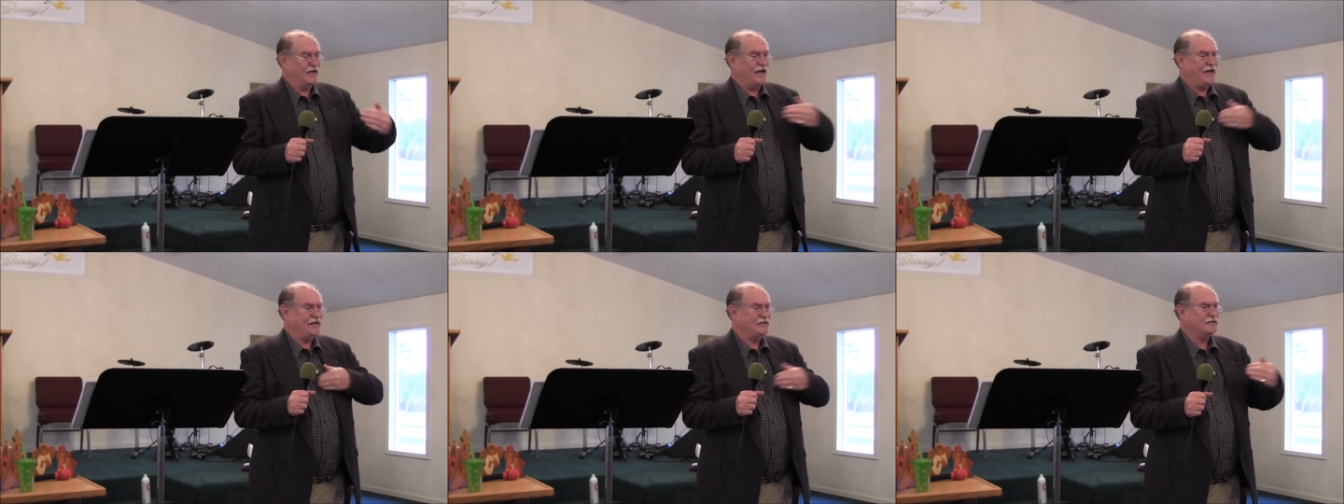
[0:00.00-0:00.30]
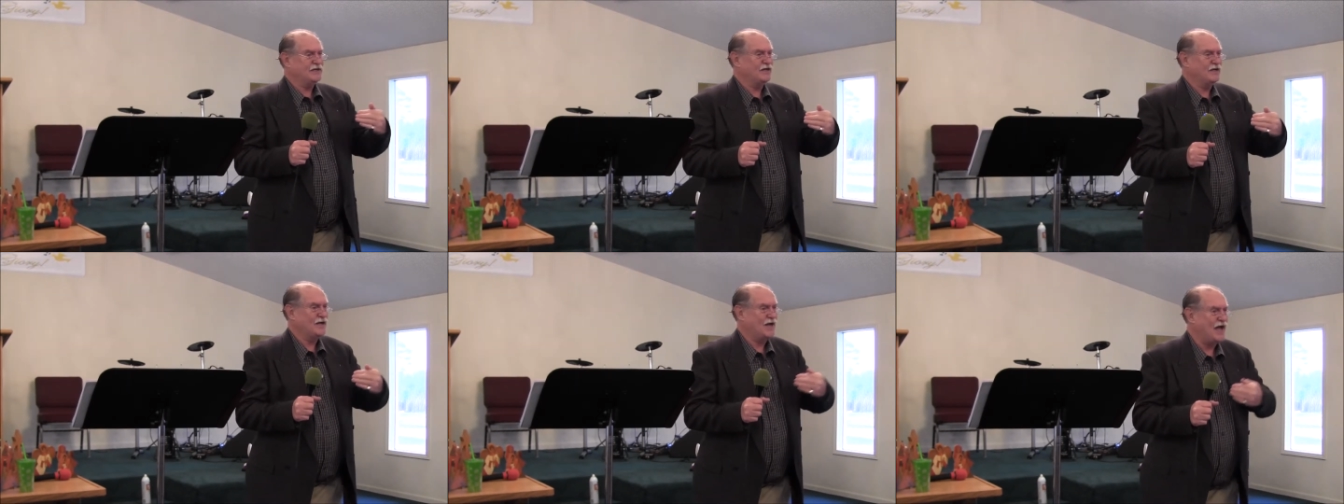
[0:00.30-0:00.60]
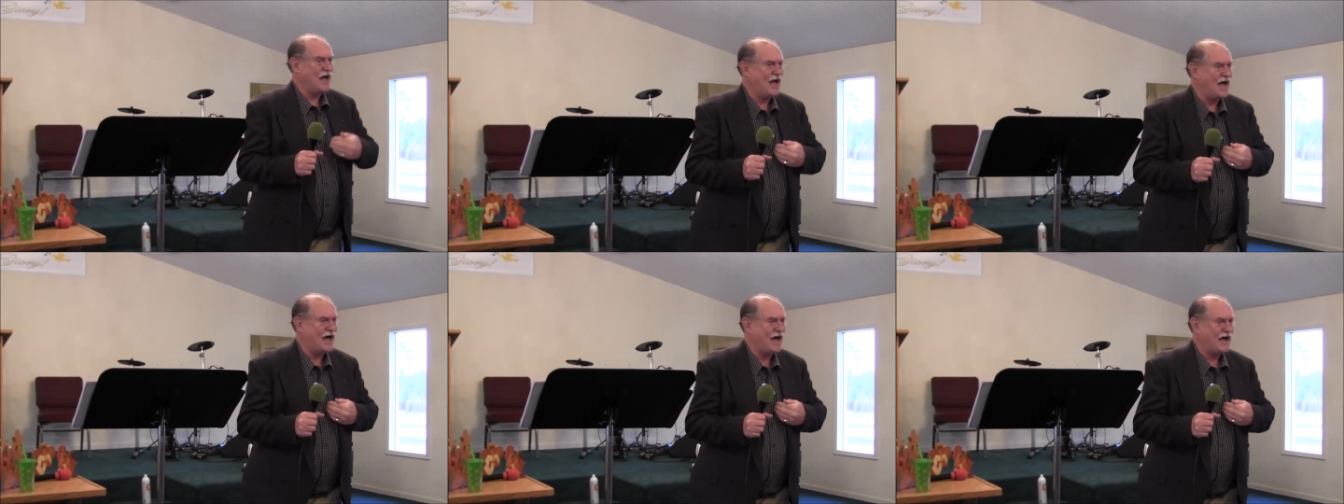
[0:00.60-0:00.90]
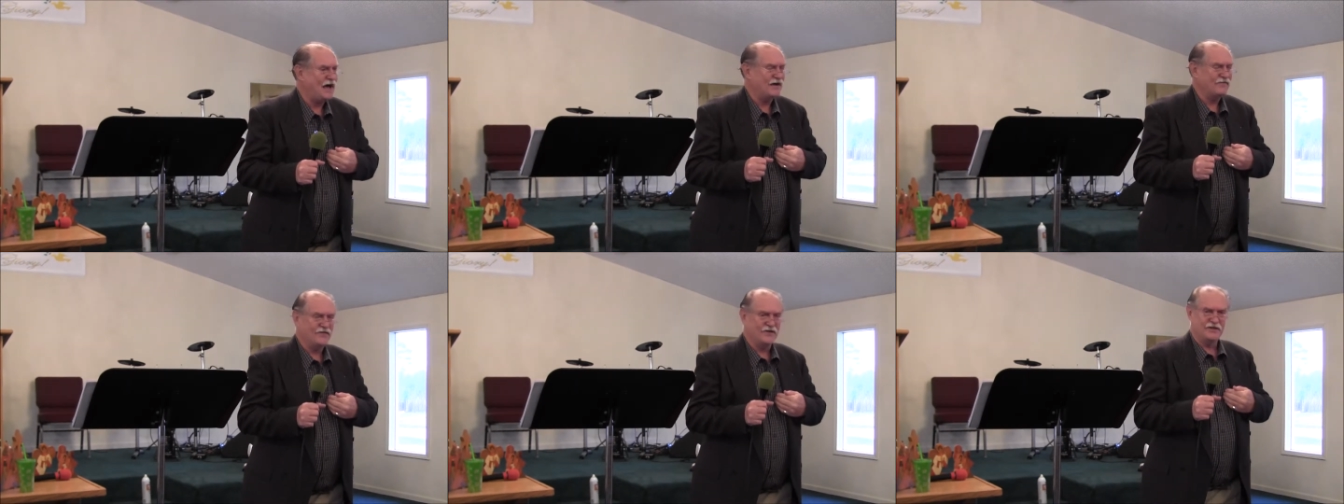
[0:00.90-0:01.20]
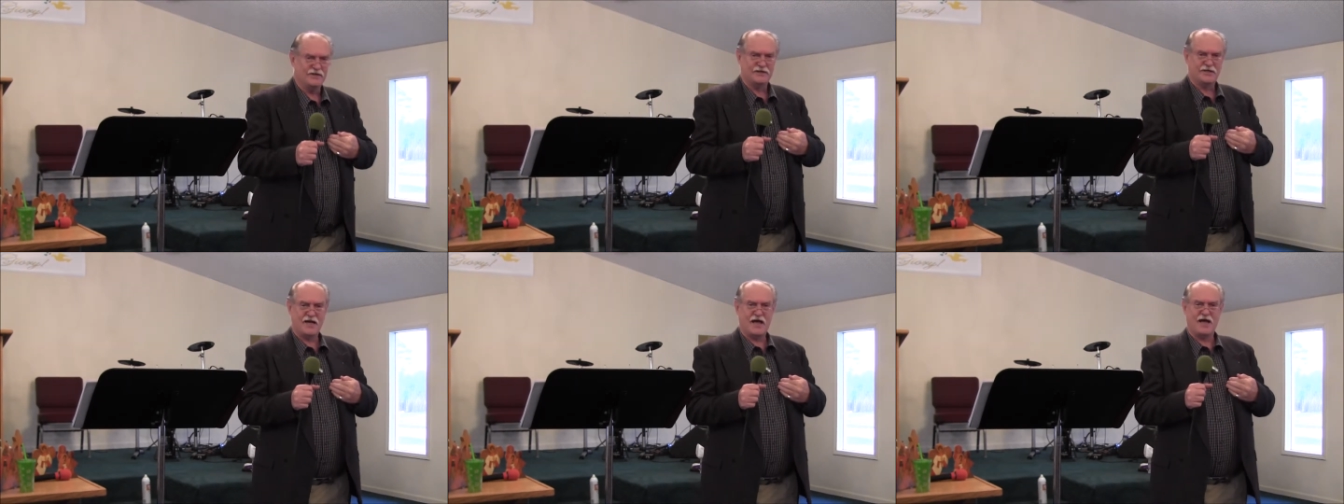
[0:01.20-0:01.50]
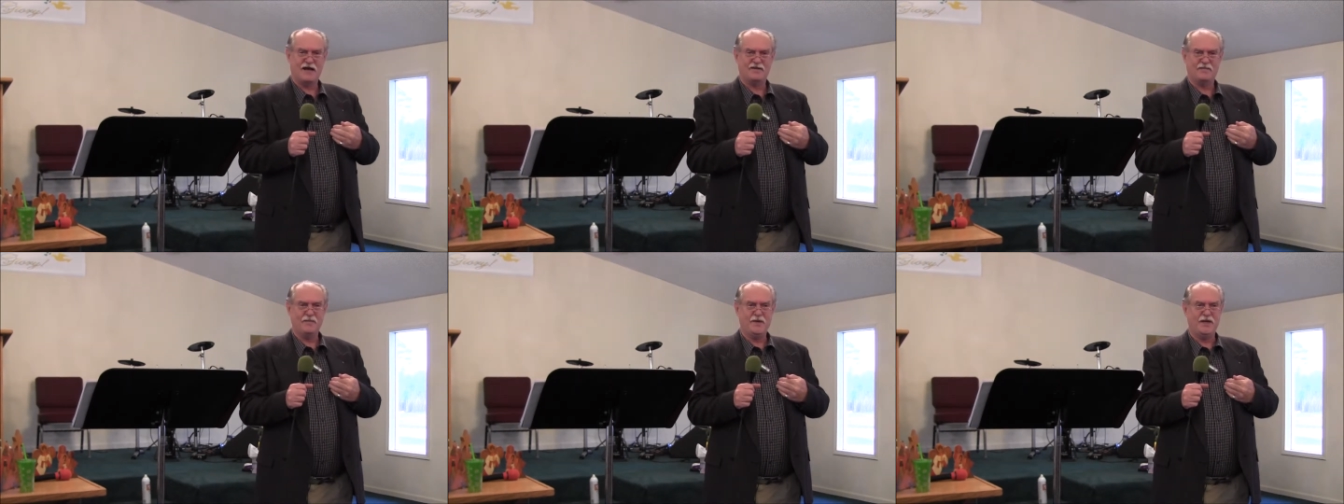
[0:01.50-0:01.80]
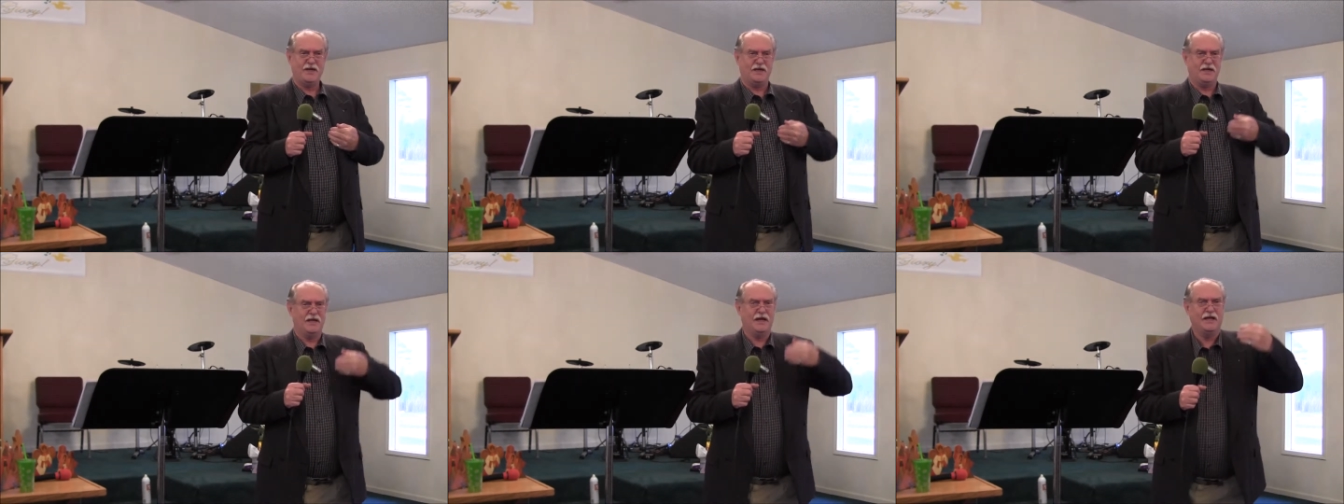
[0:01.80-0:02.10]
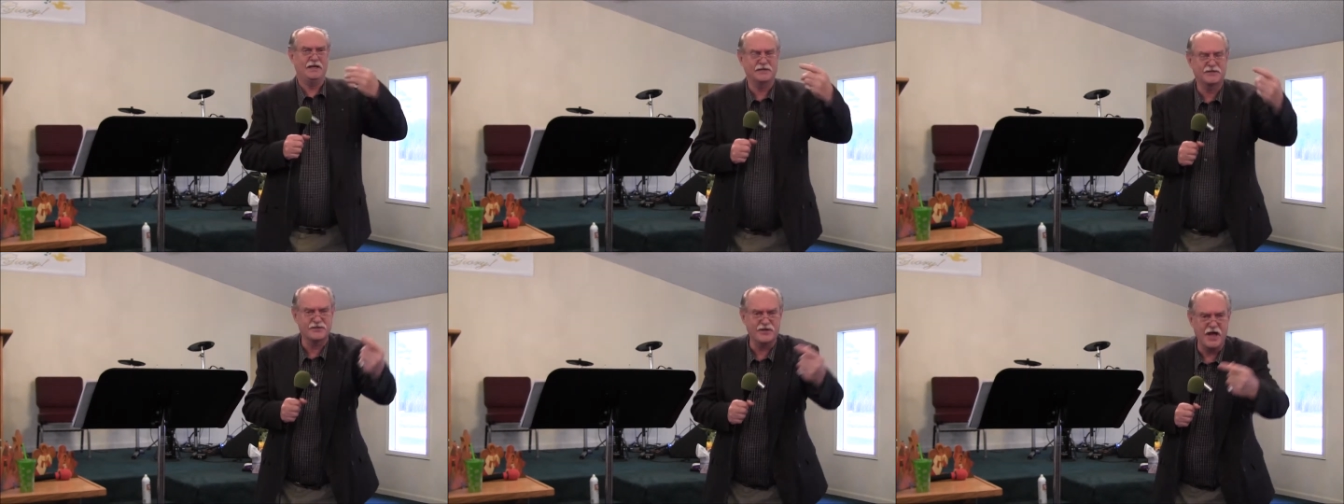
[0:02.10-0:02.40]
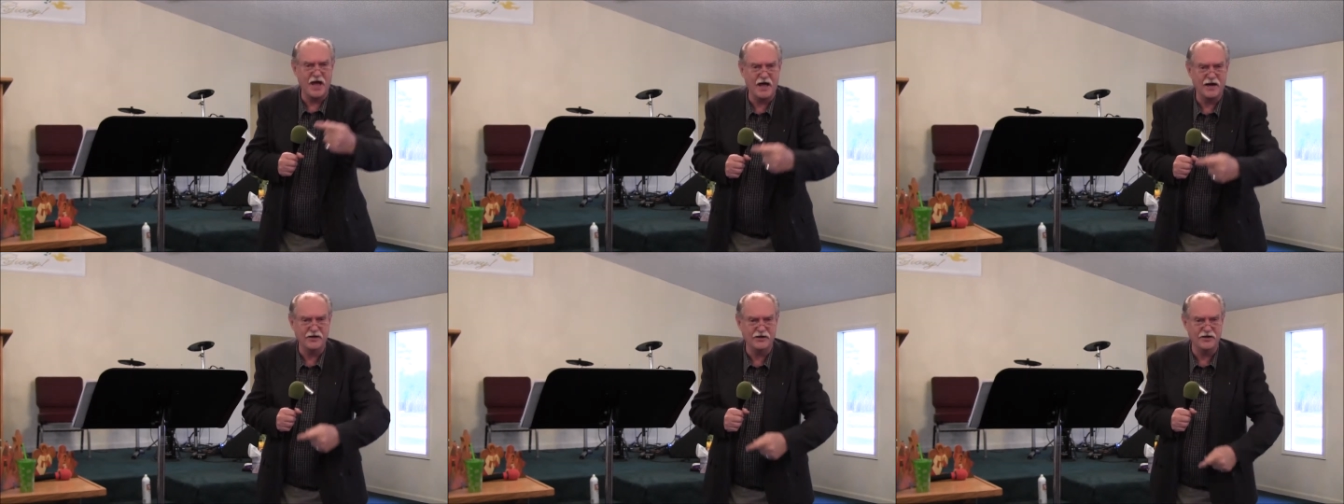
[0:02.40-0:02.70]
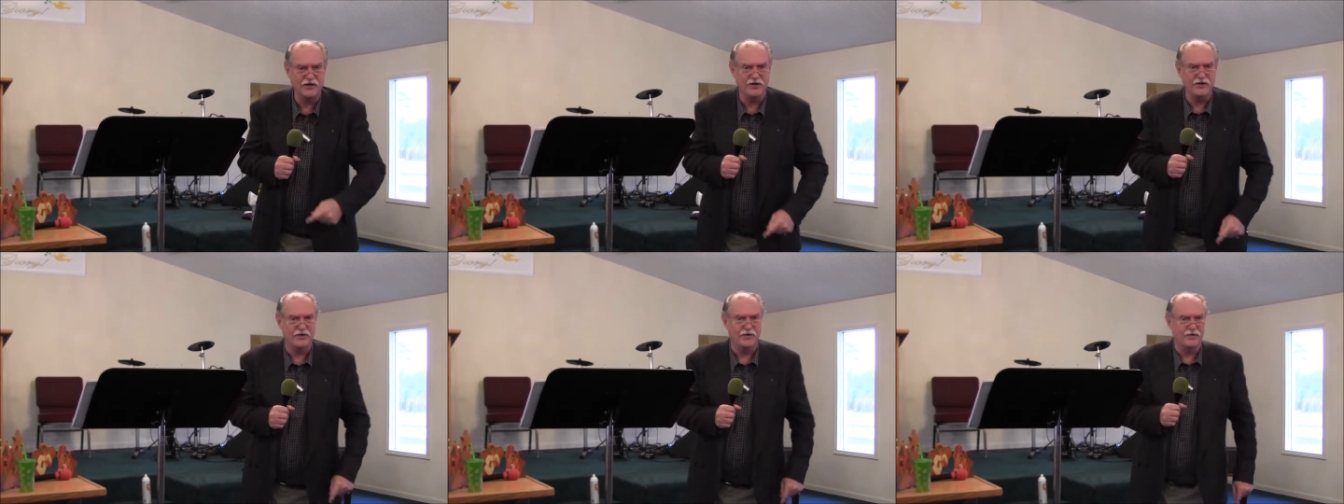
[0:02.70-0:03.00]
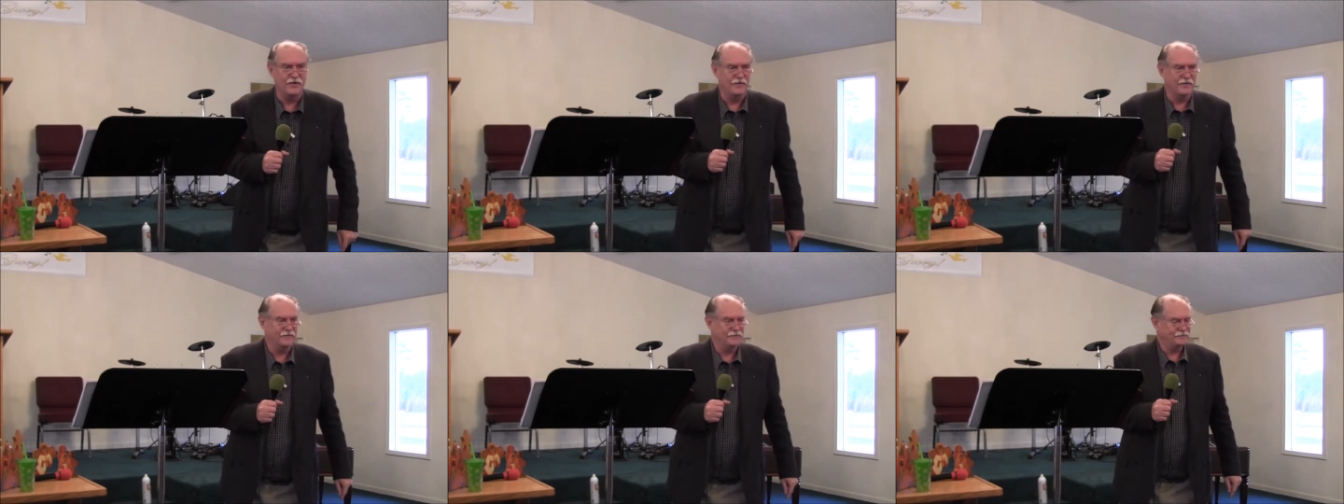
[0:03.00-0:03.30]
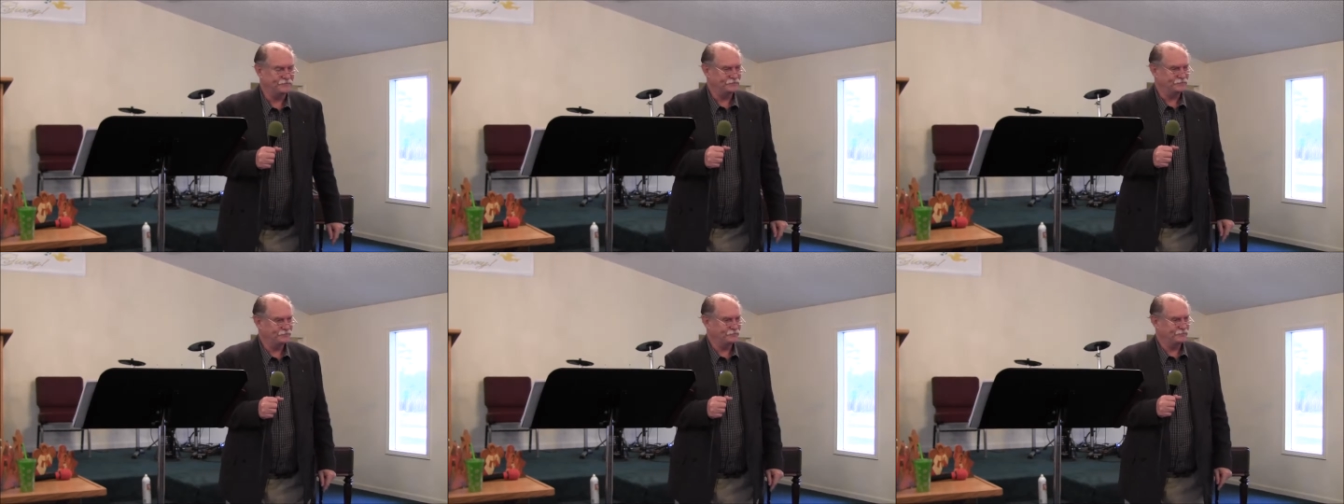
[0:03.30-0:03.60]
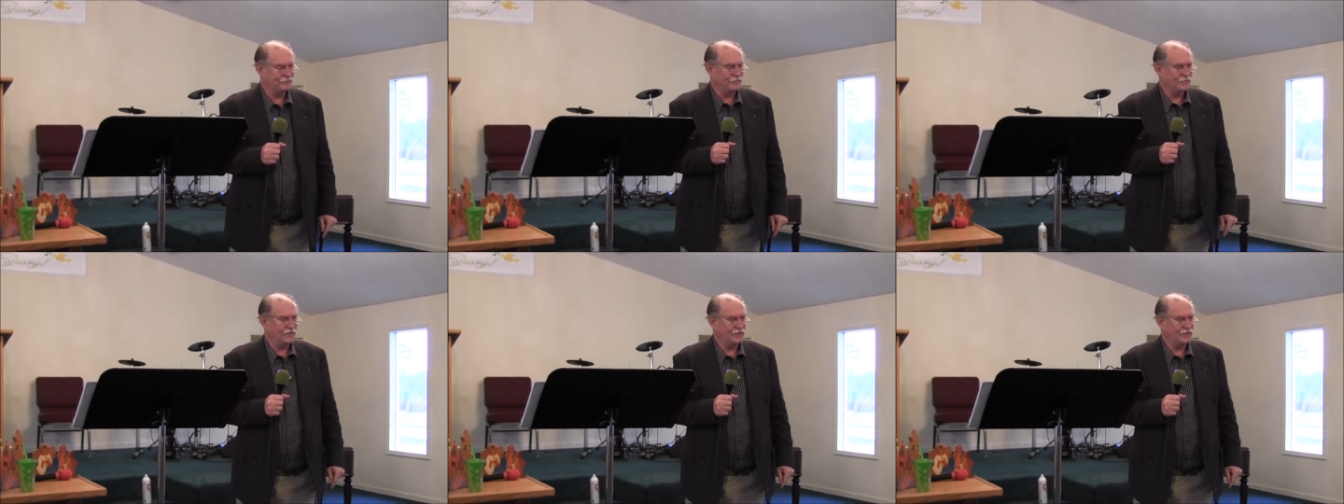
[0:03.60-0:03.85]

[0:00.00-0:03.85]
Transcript: He's alive inside of me and yes. inside of you. Yes.